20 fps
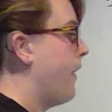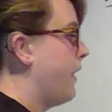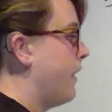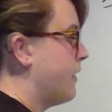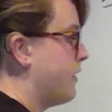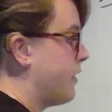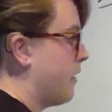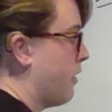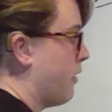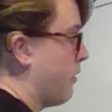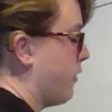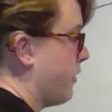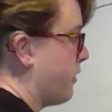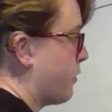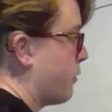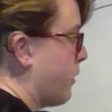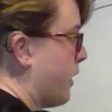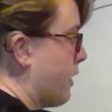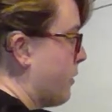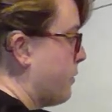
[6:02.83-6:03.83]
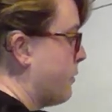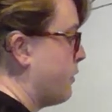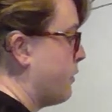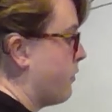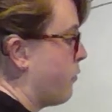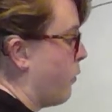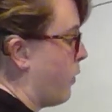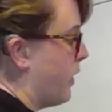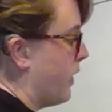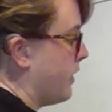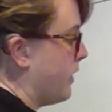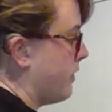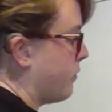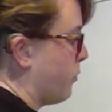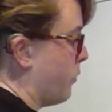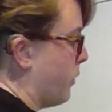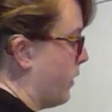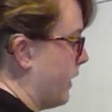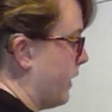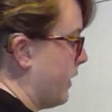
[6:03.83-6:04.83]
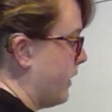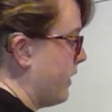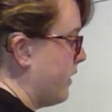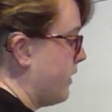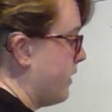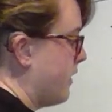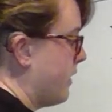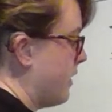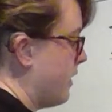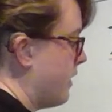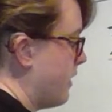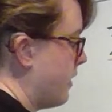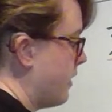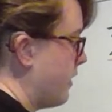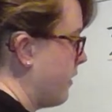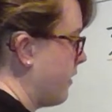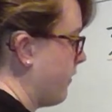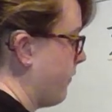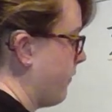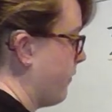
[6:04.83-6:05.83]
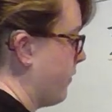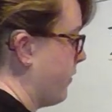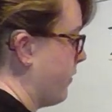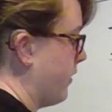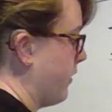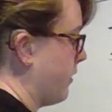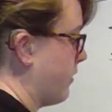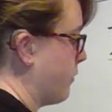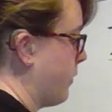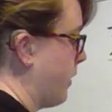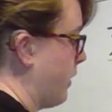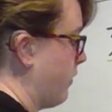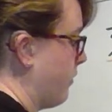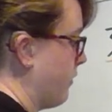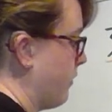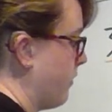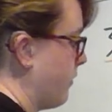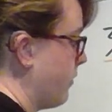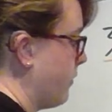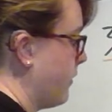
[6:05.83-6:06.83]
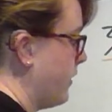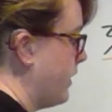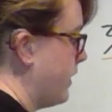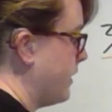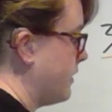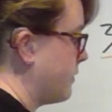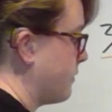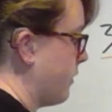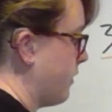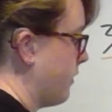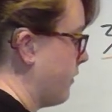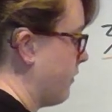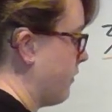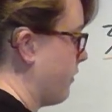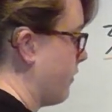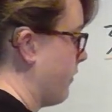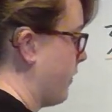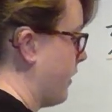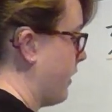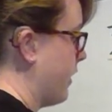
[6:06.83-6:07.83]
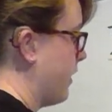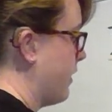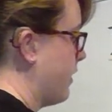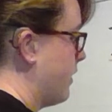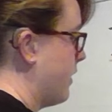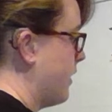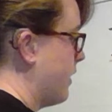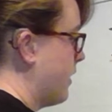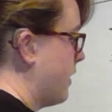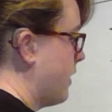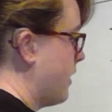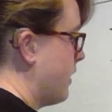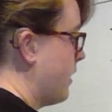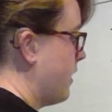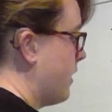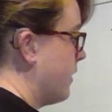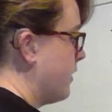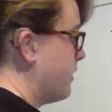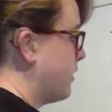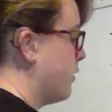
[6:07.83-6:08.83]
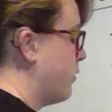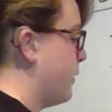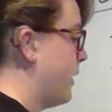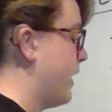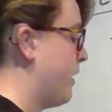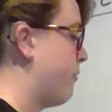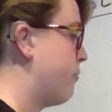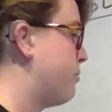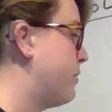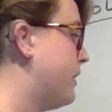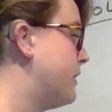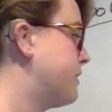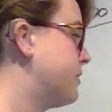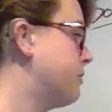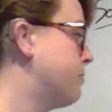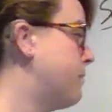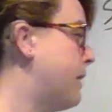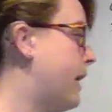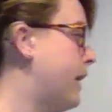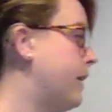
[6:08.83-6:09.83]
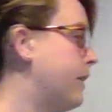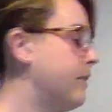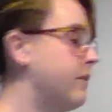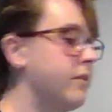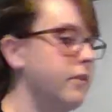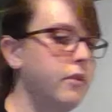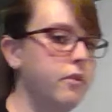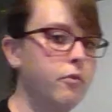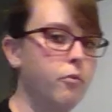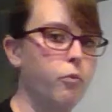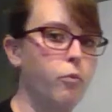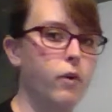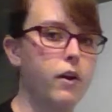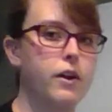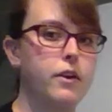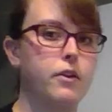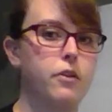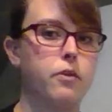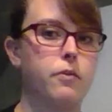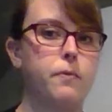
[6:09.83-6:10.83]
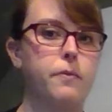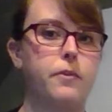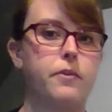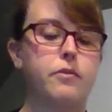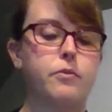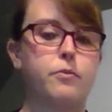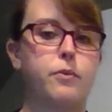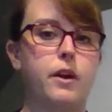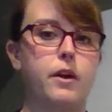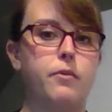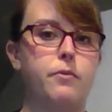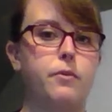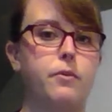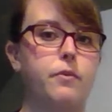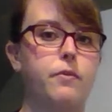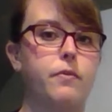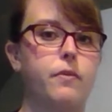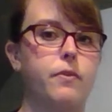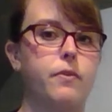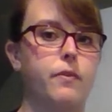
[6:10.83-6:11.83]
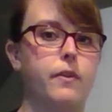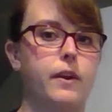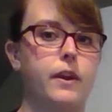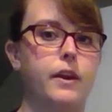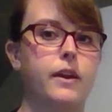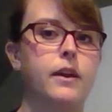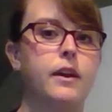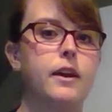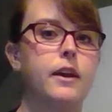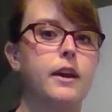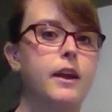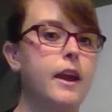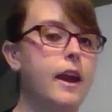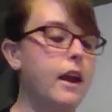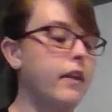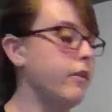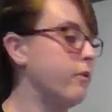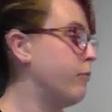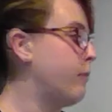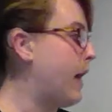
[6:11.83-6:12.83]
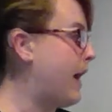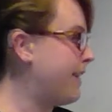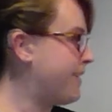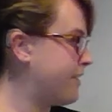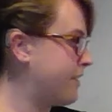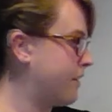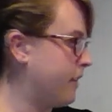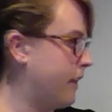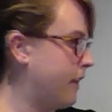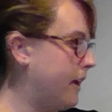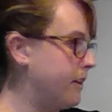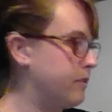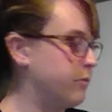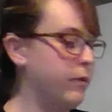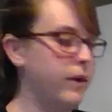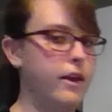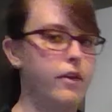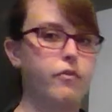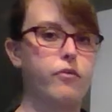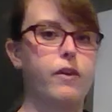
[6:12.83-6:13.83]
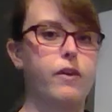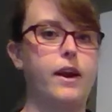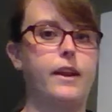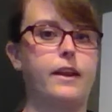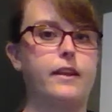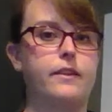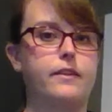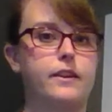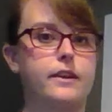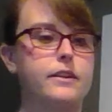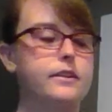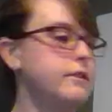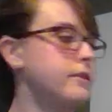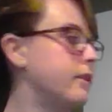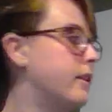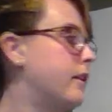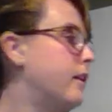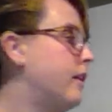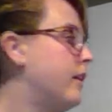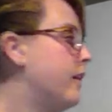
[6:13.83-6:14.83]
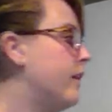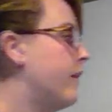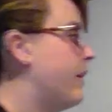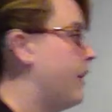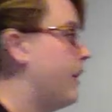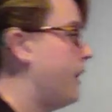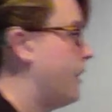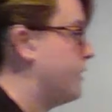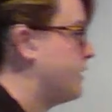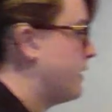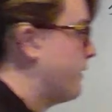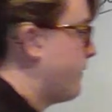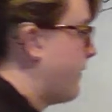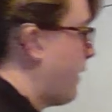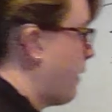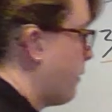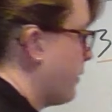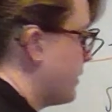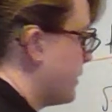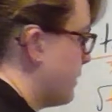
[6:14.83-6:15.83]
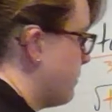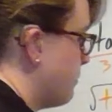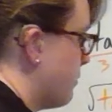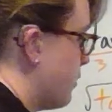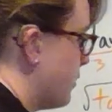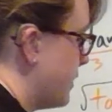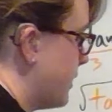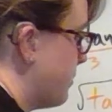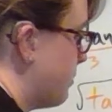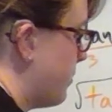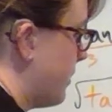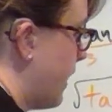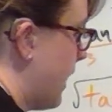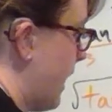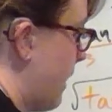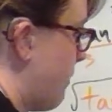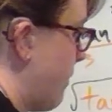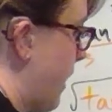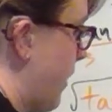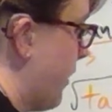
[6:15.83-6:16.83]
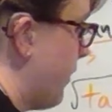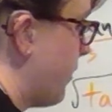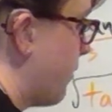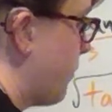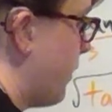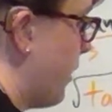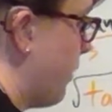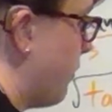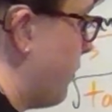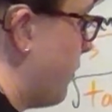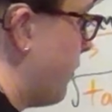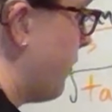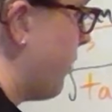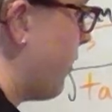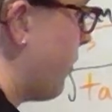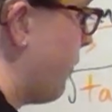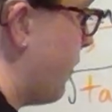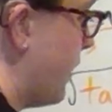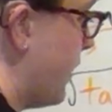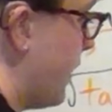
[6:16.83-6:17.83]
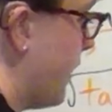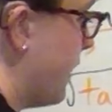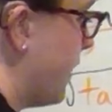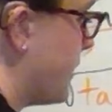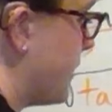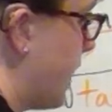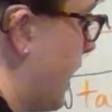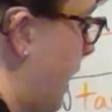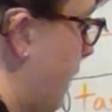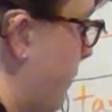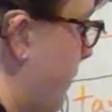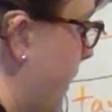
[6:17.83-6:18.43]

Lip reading: So the square root of 1 is 1. The square root of 3, square root of 3. So we have plus or minus 1 over the square root of 3. And the rationalized way of writing this is if I were to multiply by the square root of 3 on the top